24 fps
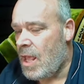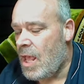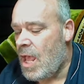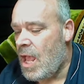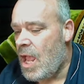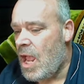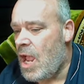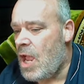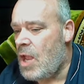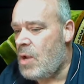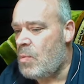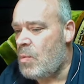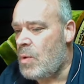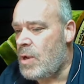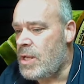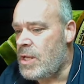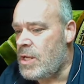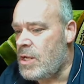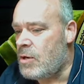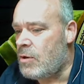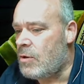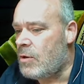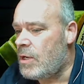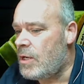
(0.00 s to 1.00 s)
And when
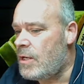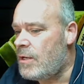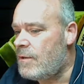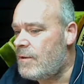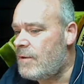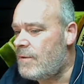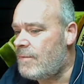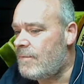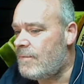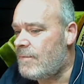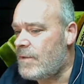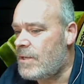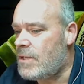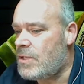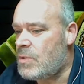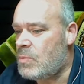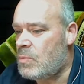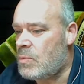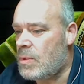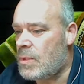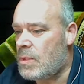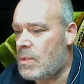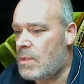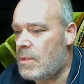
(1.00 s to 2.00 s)
you're an
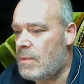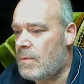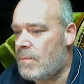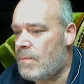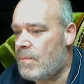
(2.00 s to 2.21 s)
individual